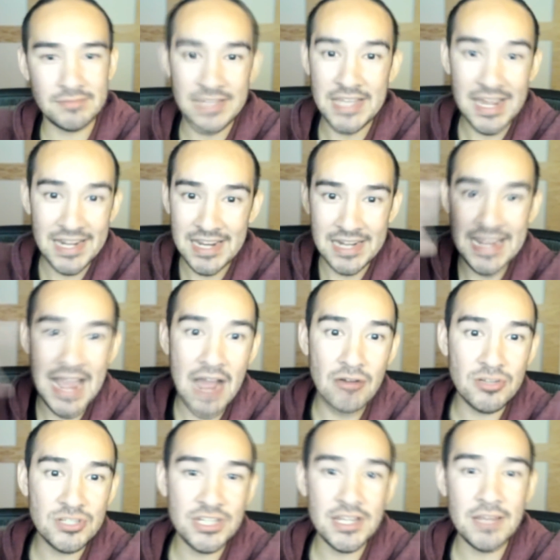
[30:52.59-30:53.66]
getting a
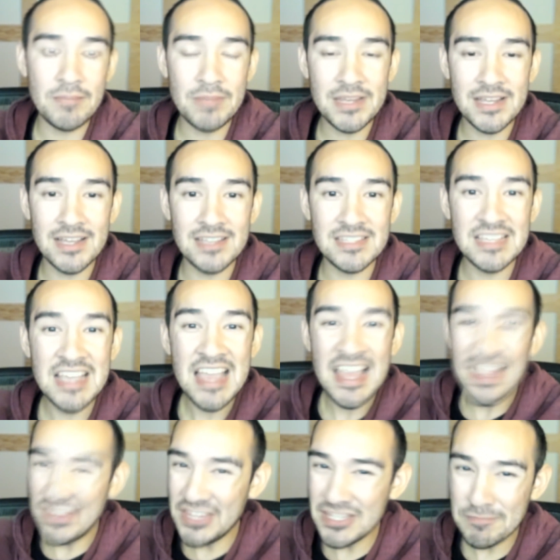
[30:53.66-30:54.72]
gouge in it, because
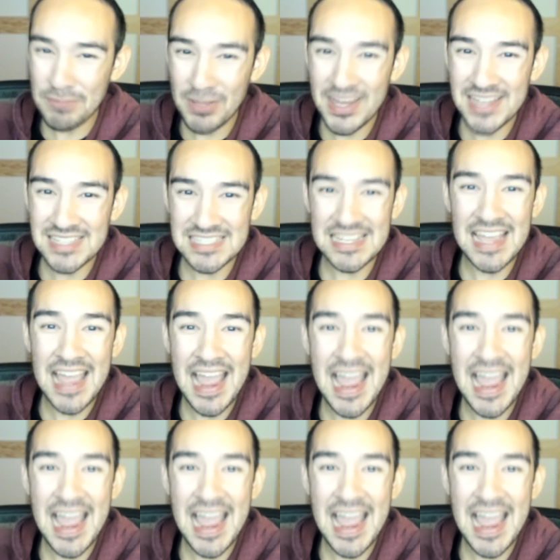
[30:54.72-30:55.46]
this place